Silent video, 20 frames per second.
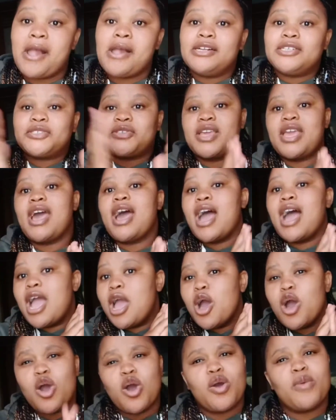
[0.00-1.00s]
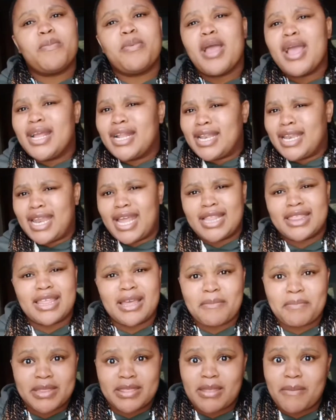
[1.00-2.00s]
So yeah, I hope
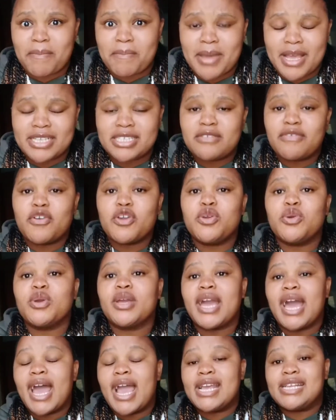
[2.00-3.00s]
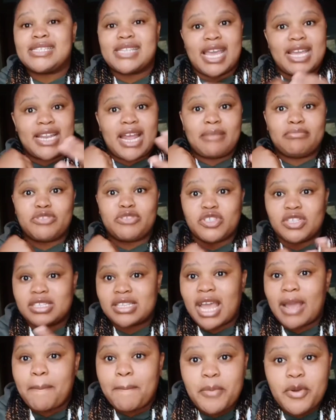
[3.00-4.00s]
nothing but the best for you guys, and
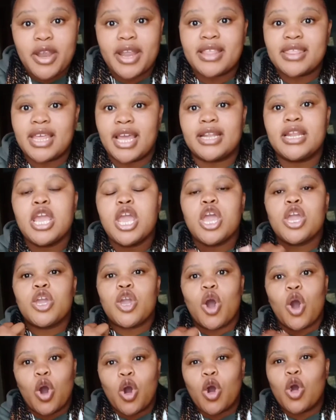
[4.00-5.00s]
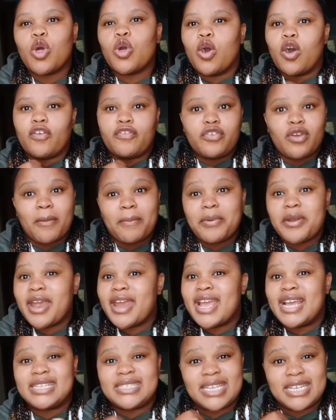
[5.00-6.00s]
I pray that all of your
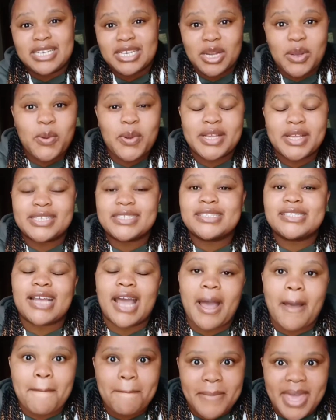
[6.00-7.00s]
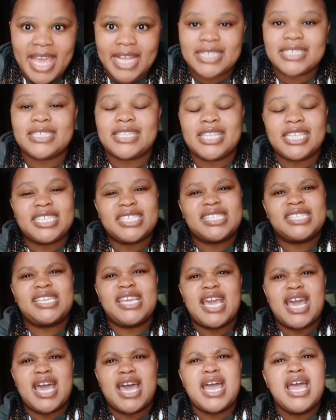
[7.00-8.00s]
prayers and requests are met this
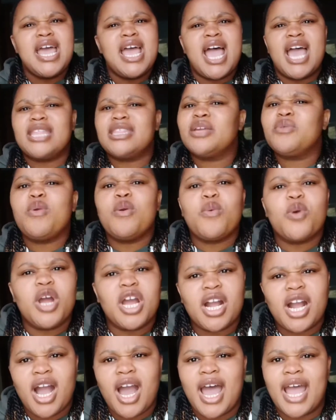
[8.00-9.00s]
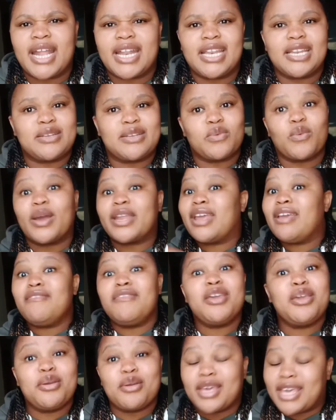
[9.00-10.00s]
year, and that we work hard. Whatever
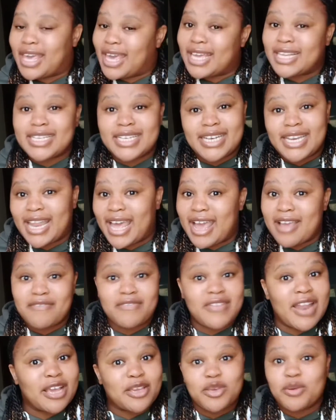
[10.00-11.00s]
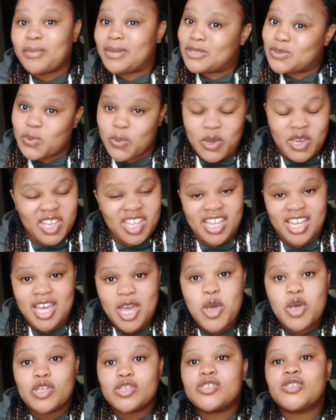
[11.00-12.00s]
you get in life, like, you must work.
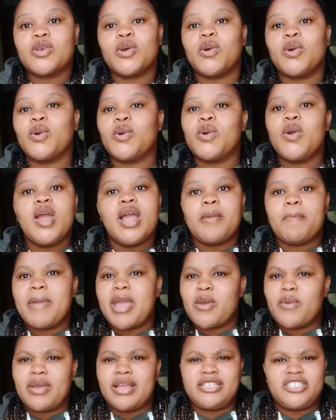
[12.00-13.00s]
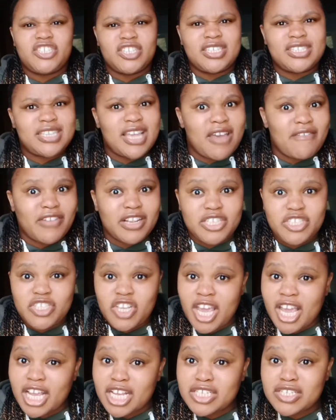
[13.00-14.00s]
So may we just have a
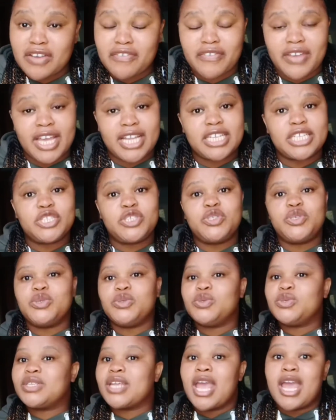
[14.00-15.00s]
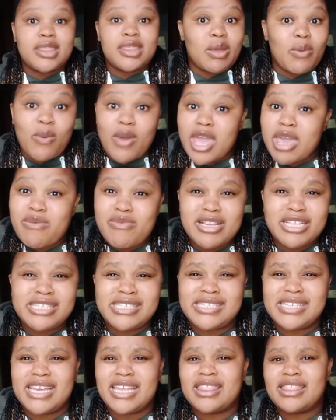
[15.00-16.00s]
change of attitude, the way we
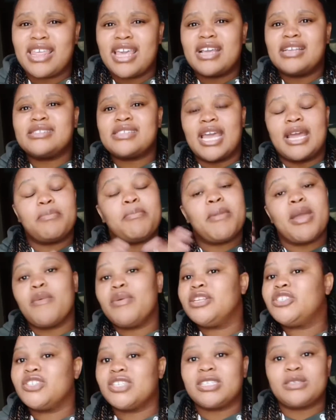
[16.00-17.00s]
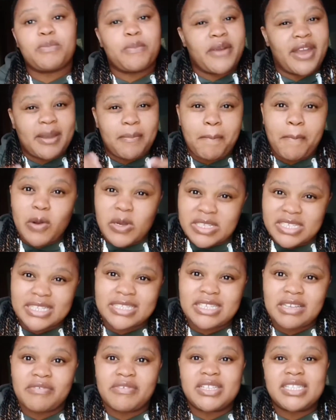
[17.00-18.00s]
see things, and may we just spread
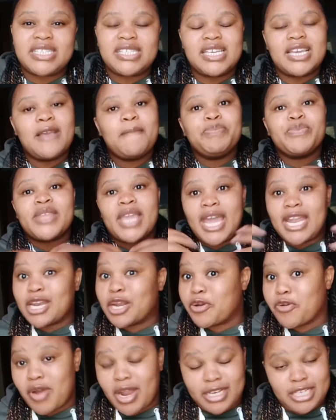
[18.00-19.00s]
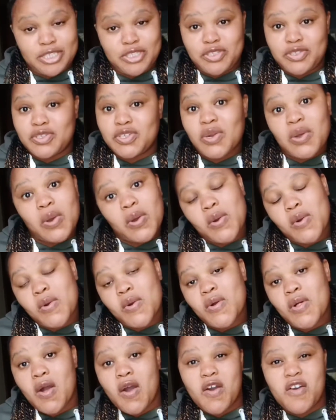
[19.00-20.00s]
positivity and gratitude
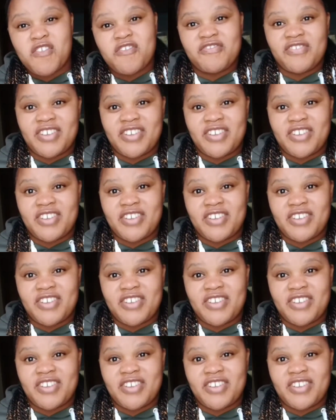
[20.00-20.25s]
all over.